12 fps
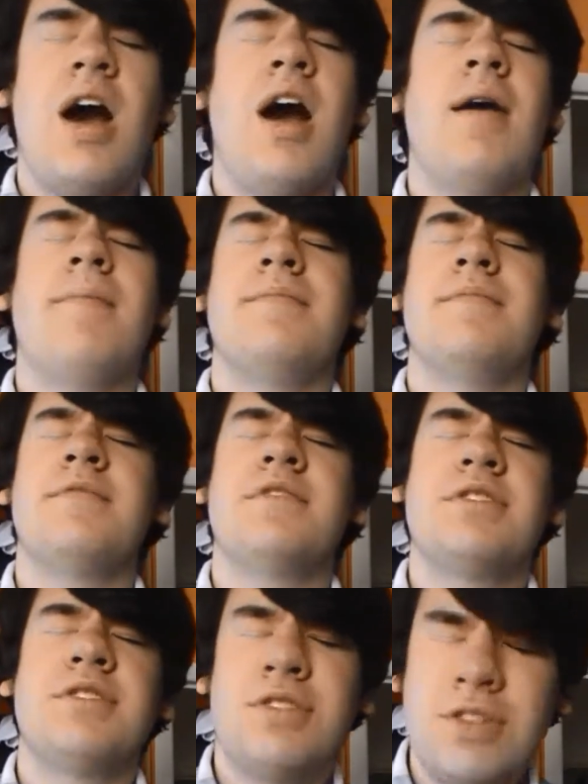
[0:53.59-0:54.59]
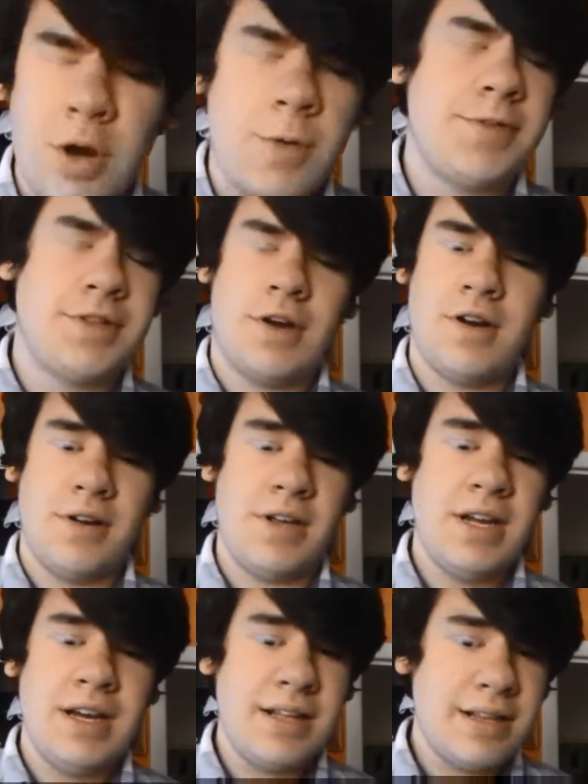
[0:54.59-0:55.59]
I'm so
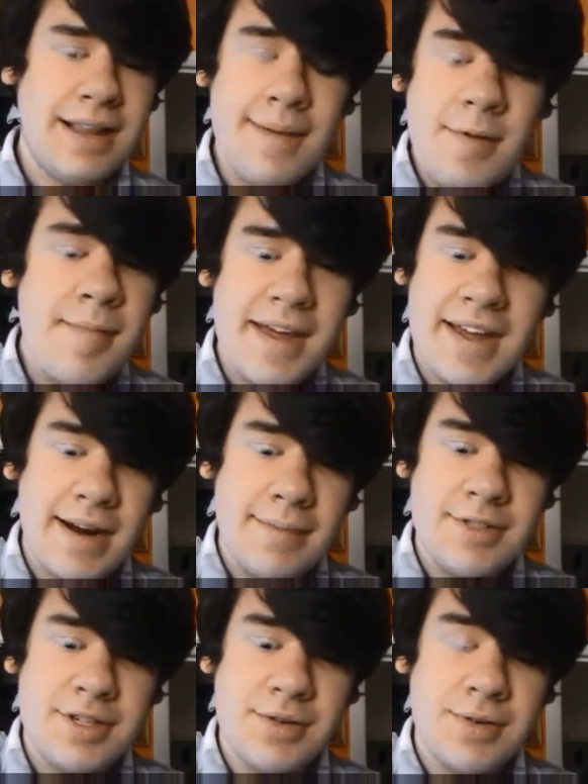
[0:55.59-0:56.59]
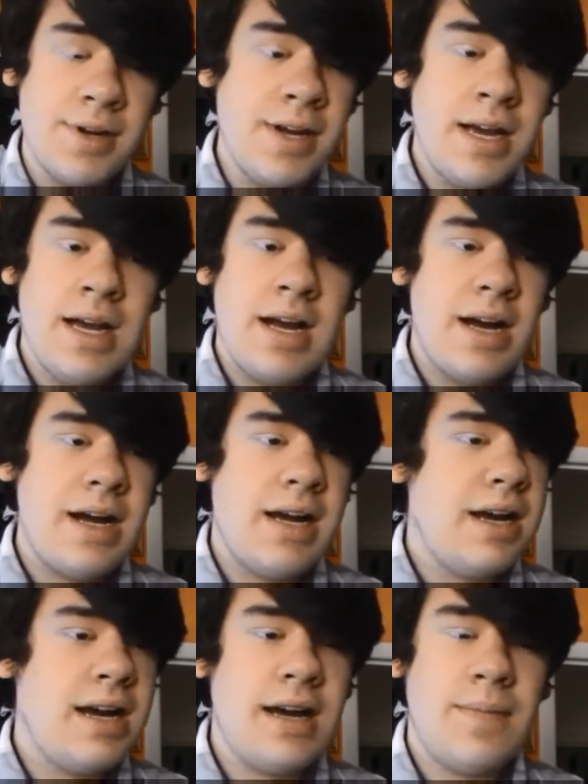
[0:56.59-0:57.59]
sorry. Let me make it up to you.
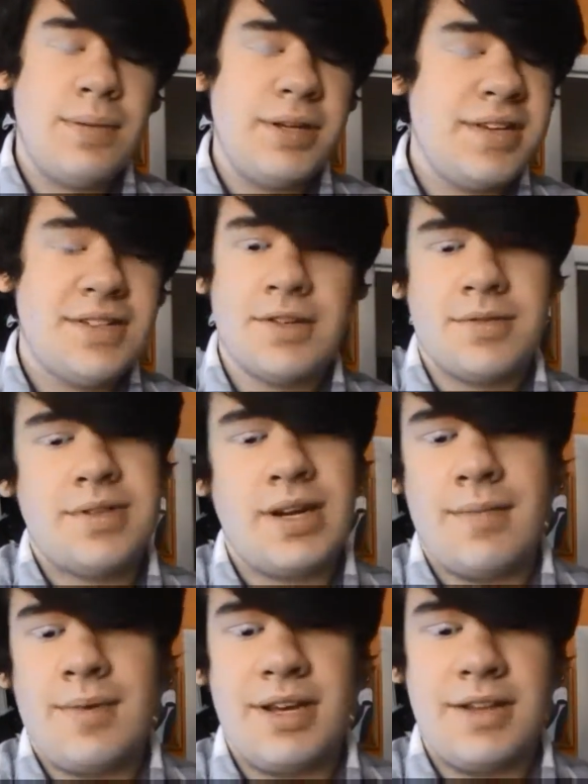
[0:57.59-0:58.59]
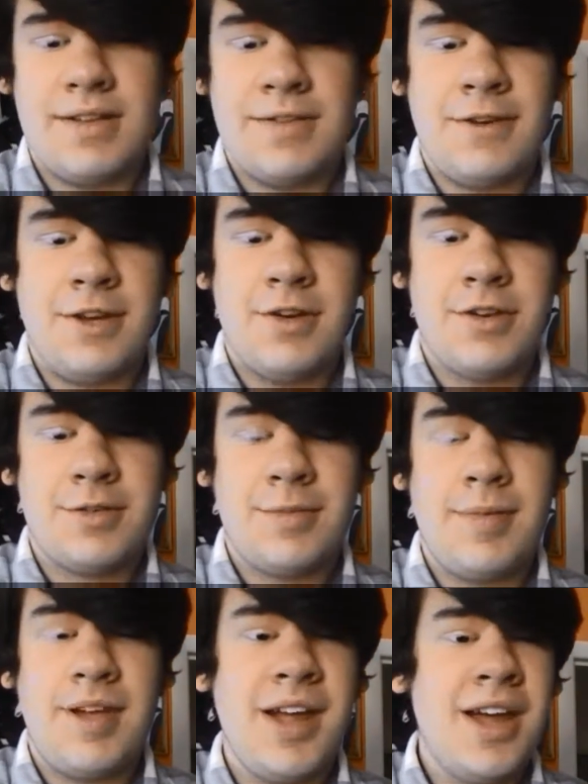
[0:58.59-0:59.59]
Please don't stop making these videos
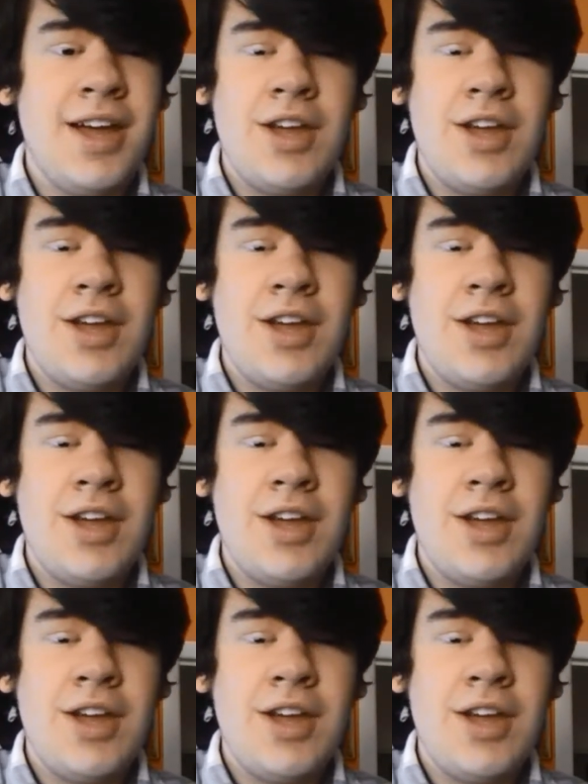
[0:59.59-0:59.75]
with me.